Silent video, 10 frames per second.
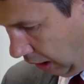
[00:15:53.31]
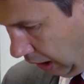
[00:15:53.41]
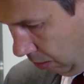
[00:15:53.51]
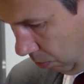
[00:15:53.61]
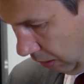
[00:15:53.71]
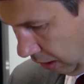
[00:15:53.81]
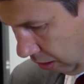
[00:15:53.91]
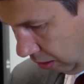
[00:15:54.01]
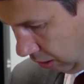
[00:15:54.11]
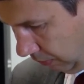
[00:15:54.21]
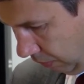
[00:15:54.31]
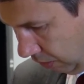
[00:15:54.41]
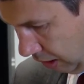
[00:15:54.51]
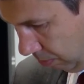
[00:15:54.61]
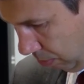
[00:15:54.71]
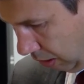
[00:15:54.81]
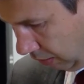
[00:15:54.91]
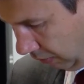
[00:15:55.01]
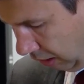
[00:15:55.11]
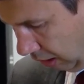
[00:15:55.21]
end with so far as this
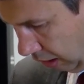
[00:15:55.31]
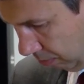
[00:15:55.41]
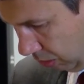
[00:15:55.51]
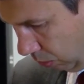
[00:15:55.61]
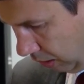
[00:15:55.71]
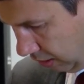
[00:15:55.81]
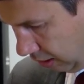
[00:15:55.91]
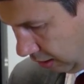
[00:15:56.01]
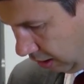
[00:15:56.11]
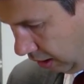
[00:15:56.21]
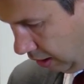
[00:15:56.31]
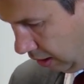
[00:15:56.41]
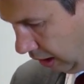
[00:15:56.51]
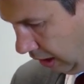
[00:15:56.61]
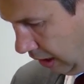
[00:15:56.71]
part of the talk is concerned,